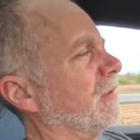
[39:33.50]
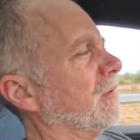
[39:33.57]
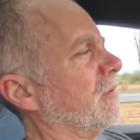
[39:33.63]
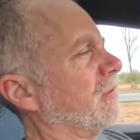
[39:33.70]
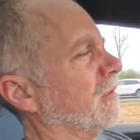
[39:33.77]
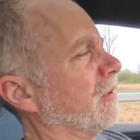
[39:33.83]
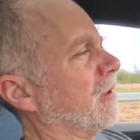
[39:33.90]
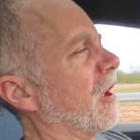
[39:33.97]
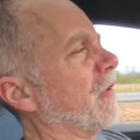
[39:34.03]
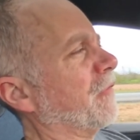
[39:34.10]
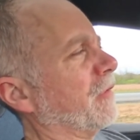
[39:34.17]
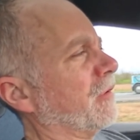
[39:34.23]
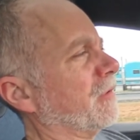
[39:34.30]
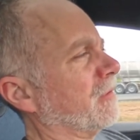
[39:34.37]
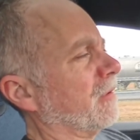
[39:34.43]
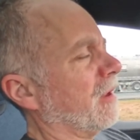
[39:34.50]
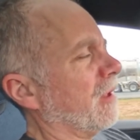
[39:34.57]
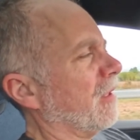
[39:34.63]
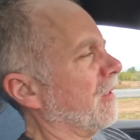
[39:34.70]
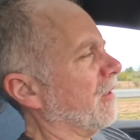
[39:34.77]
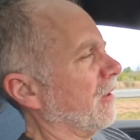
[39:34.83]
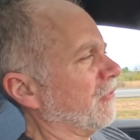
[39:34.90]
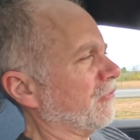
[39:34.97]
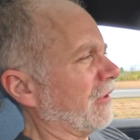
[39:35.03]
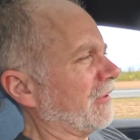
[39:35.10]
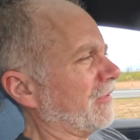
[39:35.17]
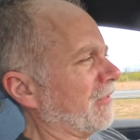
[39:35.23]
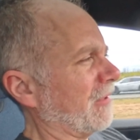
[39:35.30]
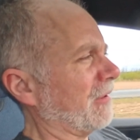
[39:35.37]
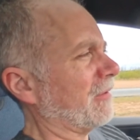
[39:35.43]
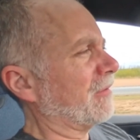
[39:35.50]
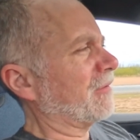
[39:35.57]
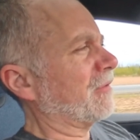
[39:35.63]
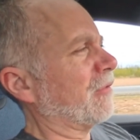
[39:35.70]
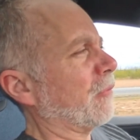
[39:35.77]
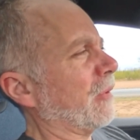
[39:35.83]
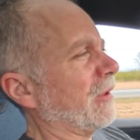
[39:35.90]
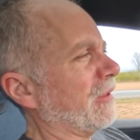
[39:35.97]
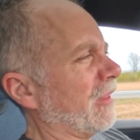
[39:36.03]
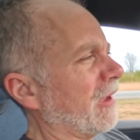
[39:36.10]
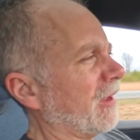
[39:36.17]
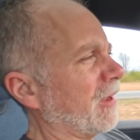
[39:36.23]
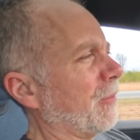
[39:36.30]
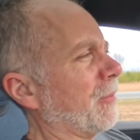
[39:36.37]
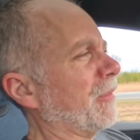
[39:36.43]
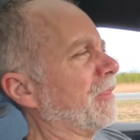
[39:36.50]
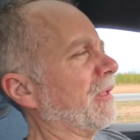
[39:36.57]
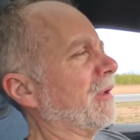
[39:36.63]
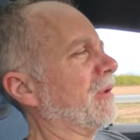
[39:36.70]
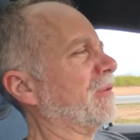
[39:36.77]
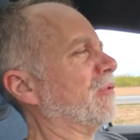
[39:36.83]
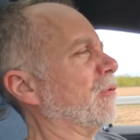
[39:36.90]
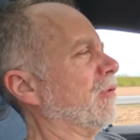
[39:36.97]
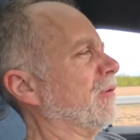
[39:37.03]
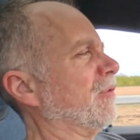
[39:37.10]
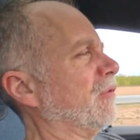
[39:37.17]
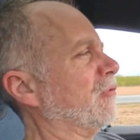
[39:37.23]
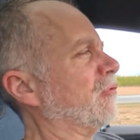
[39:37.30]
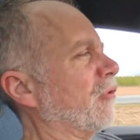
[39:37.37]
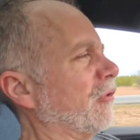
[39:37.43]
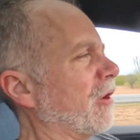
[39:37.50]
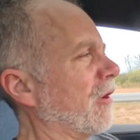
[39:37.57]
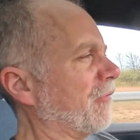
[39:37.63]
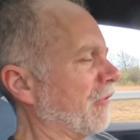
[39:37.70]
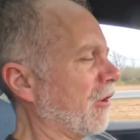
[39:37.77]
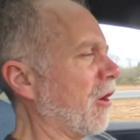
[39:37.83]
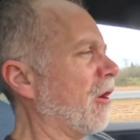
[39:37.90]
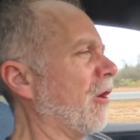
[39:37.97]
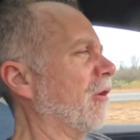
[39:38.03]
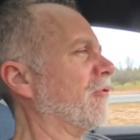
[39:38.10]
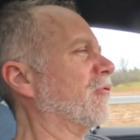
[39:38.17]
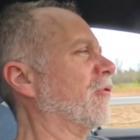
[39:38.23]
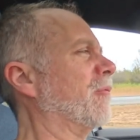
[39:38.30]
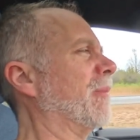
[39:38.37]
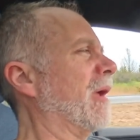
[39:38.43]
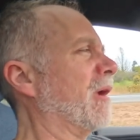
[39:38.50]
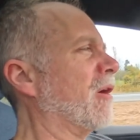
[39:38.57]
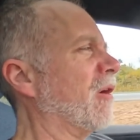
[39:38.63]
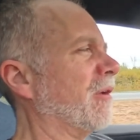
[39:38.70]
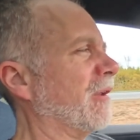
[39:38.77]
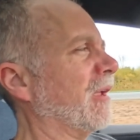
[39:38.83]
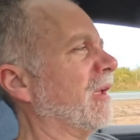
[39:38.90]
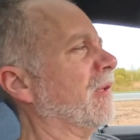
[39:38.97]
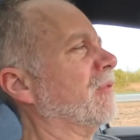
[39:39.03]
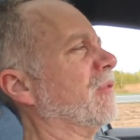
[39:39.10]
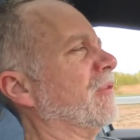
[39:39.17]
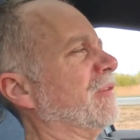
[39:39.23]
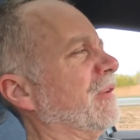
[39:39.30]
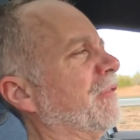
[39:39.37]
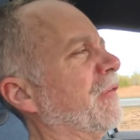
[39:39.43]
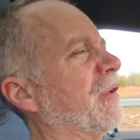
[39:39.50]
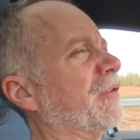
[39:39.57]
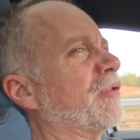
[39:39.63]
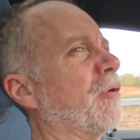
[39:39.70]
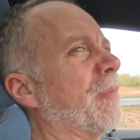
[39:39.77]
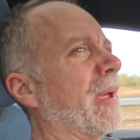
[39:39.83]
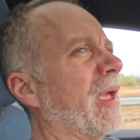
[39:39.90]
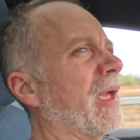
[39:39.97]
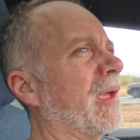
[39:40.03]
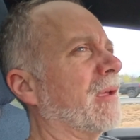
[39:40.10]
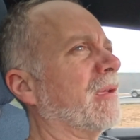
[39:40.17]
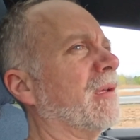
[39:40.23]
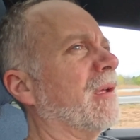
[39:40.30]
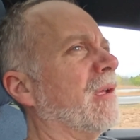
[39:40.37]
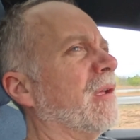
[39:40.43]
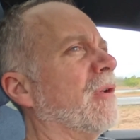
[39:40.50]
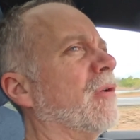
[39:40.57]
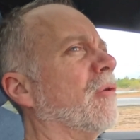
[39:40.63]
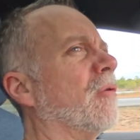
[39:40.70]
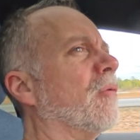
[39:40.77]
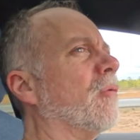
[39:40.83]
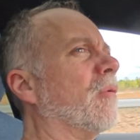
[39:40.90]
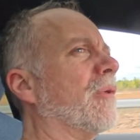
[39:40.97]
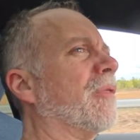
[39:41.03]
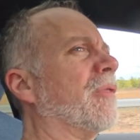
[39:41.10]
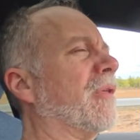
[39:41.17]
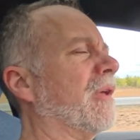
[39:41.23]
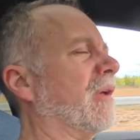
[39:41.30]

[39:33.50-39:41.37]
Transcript: You can often adjust things the way you like, but then as soon as you turn off the car and turn it back on again, the defaults are back with